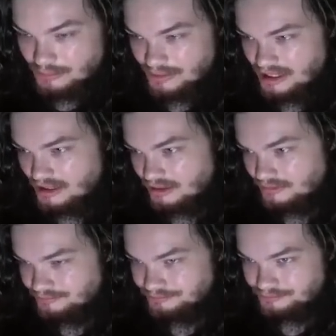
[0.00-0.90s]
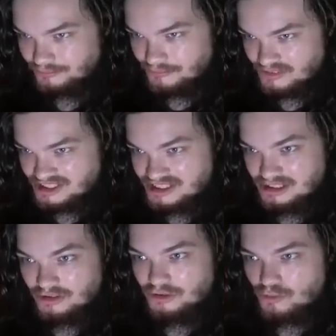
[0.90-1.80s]
Man,
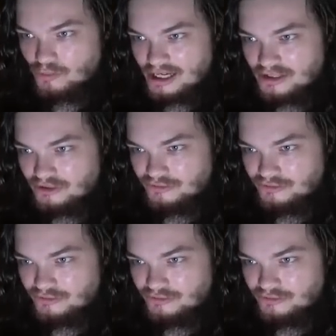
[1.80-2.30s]
still no Wagner